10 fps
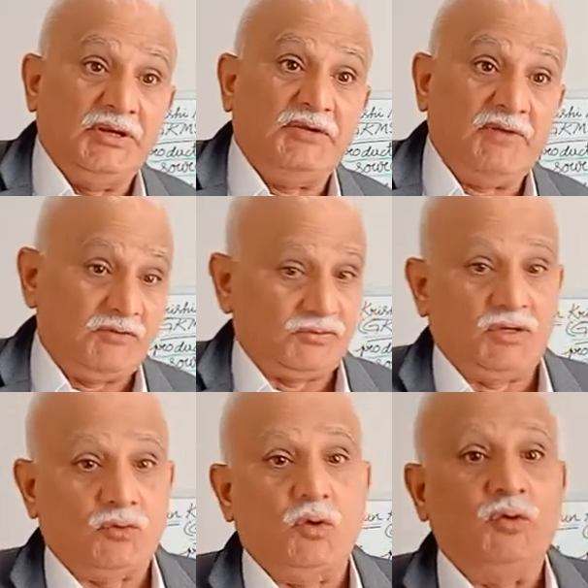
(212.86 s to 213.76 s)
waves,
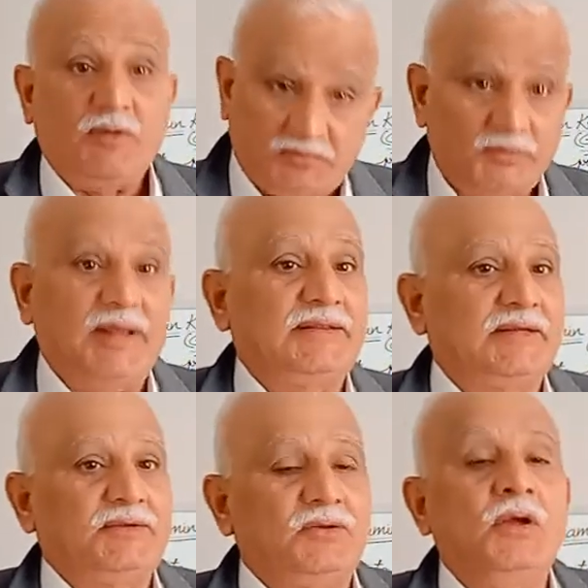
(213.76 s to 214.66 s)
cold waves, like
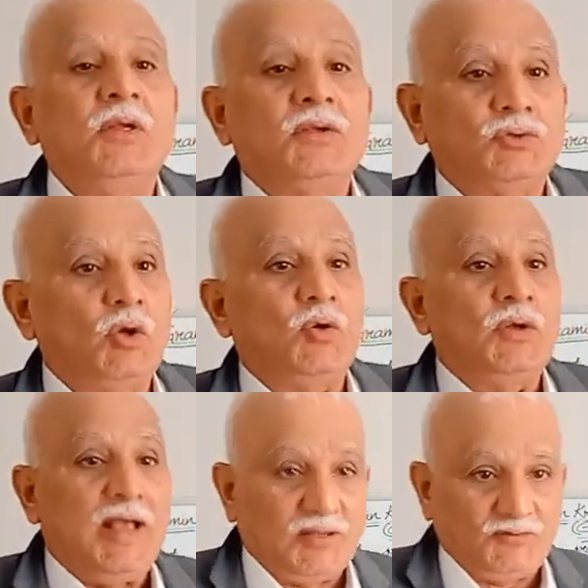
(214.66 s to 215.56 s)
that. So
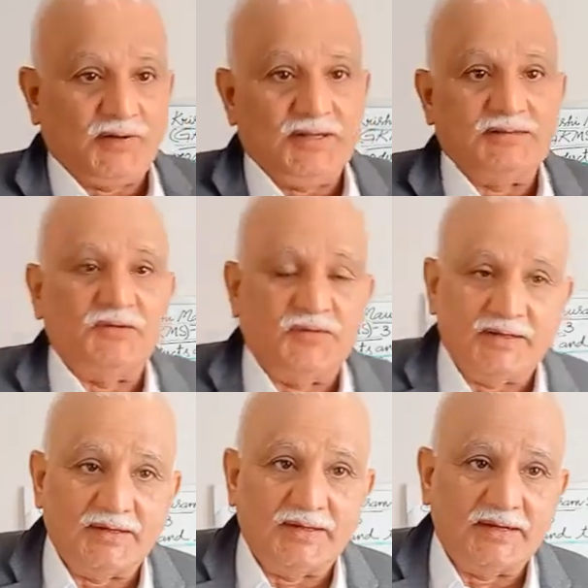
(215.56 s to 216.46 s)
as far as that
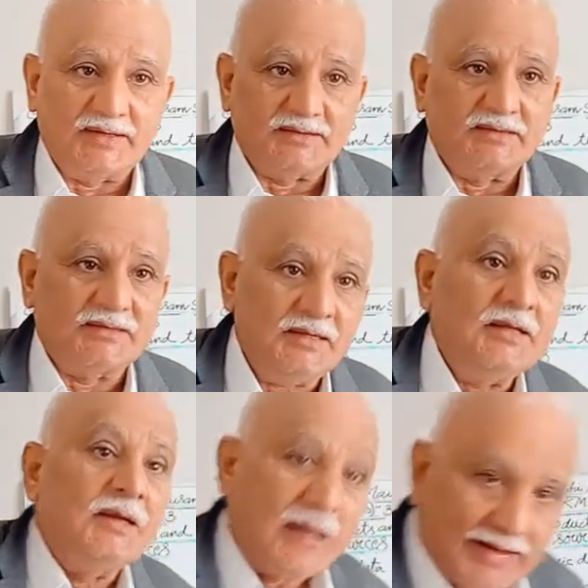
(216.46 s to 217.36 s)
weather data is concerned,
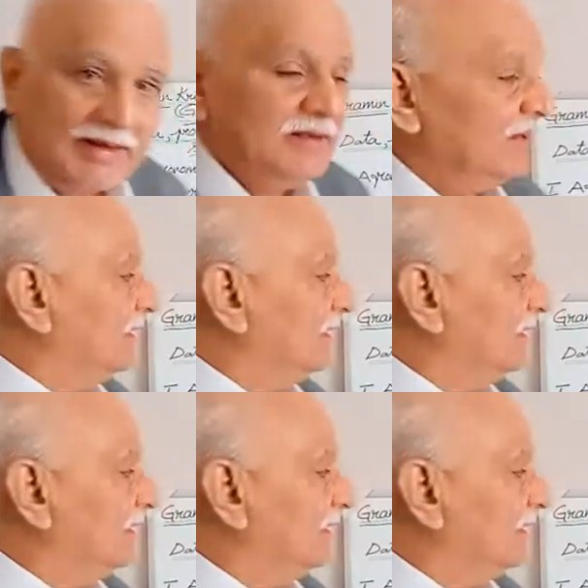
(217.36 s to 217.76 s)
again,